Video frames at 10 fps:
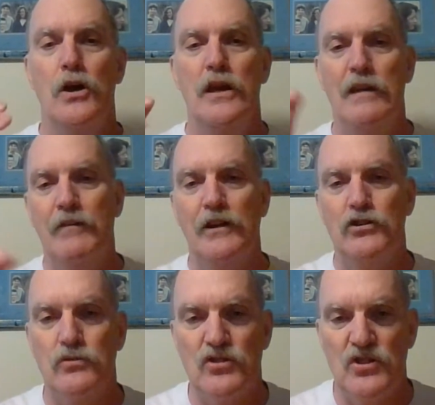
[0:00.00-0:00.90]
even as
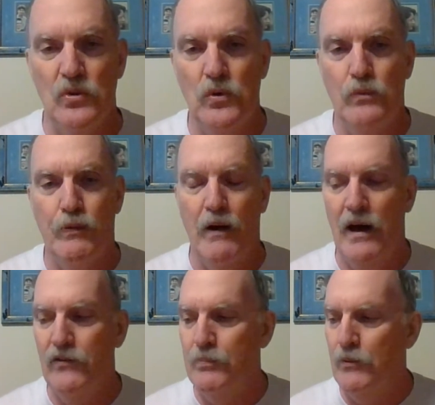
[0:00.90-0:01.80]
your soul
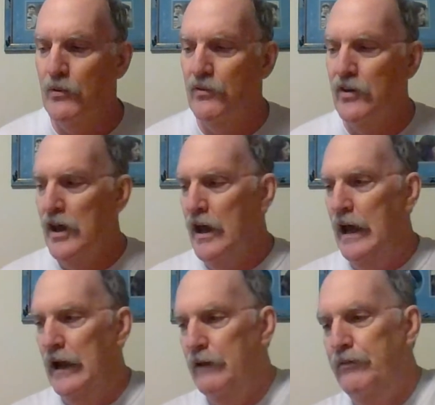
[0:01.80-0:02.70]
prospers.
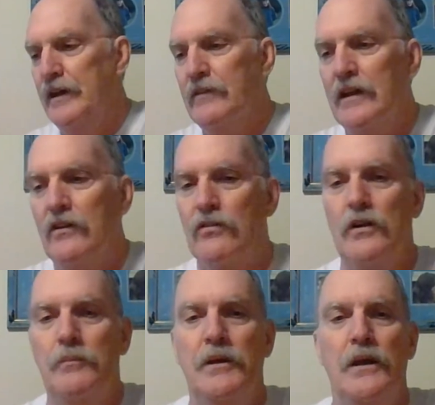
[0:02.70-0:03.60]
And I think that it's going
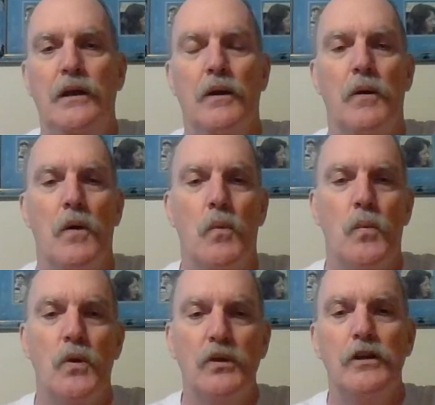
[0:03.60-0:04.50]
to be
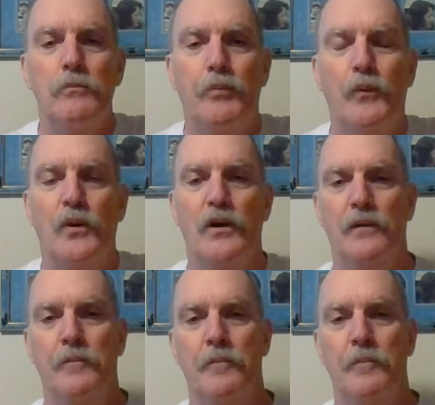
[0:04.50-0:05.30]
really important